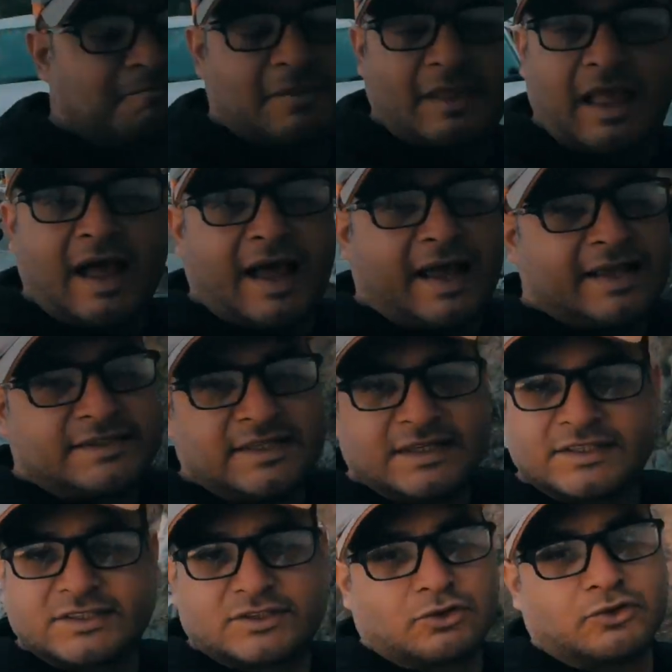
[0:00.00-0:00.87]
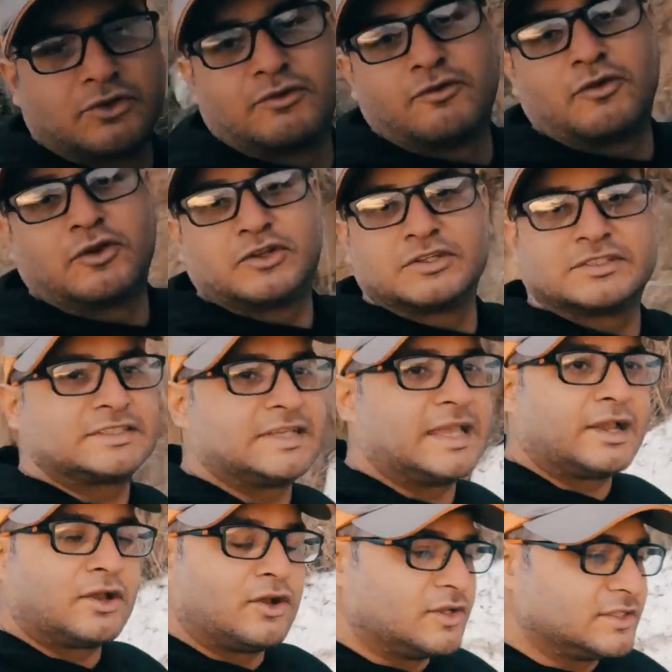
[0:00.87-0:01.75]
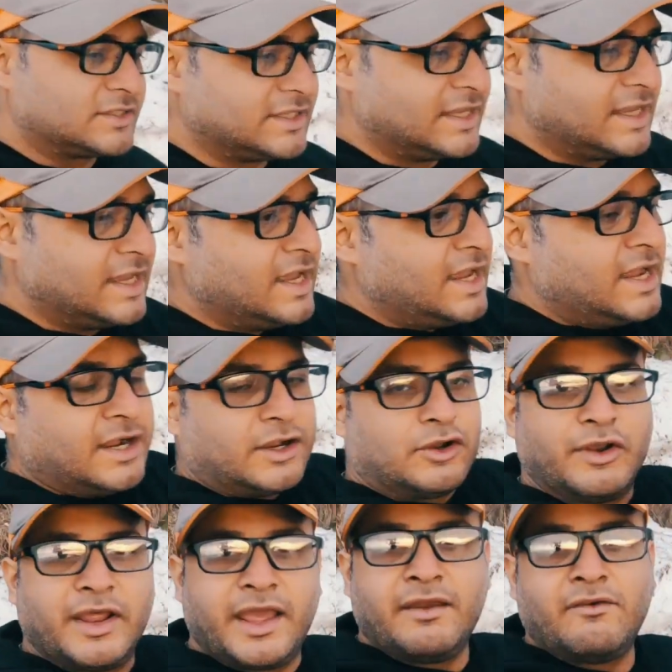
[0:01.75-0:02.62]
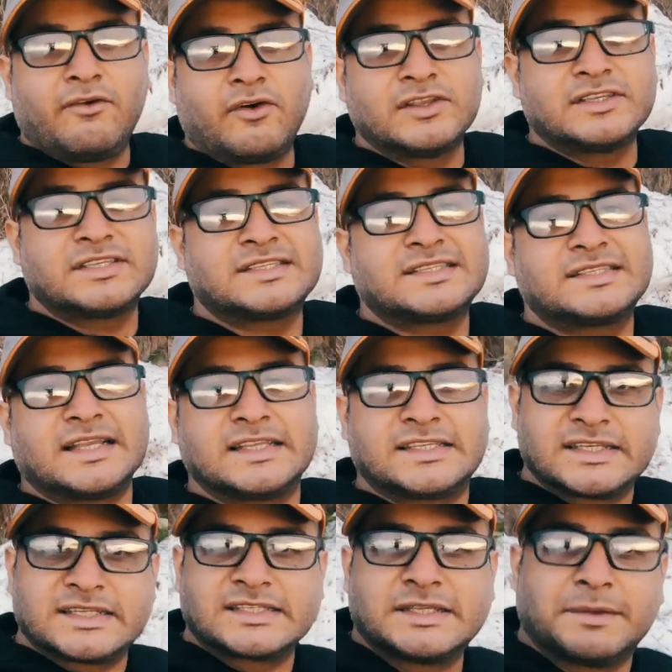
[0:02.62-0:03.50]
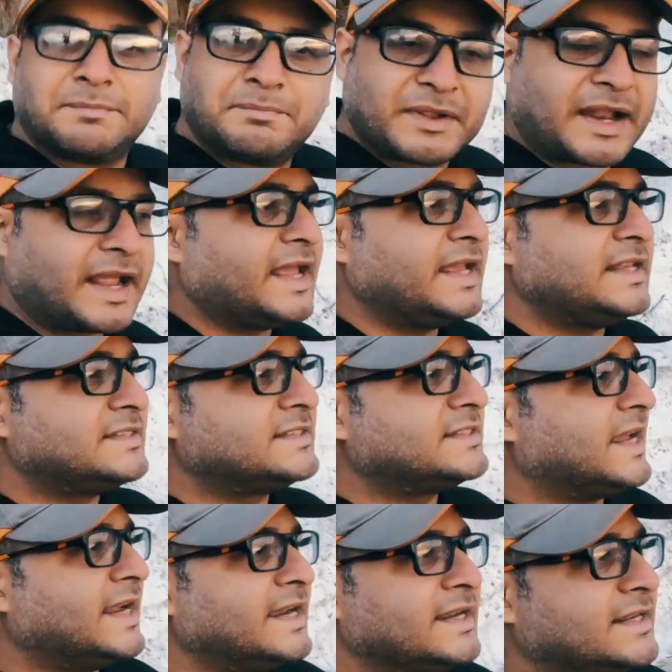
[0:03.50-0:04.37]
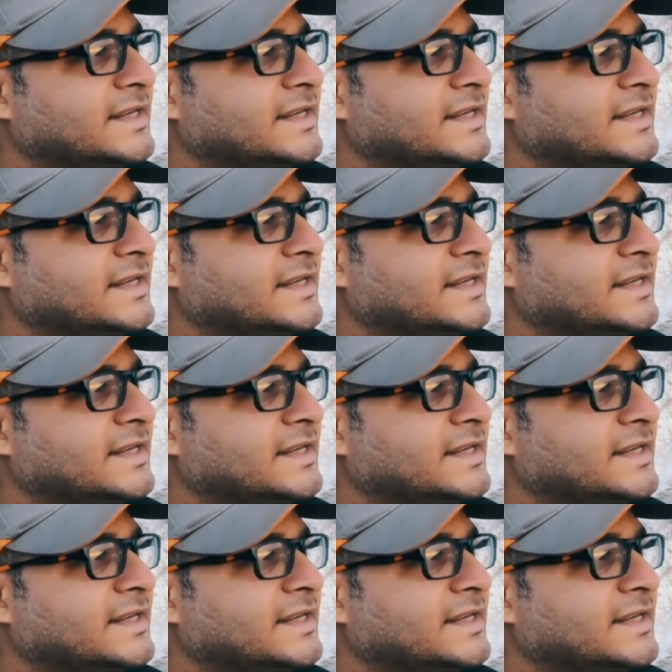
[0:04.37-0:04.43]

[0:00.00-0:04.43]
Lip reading: I just don't know what to say, because today was such a surprise that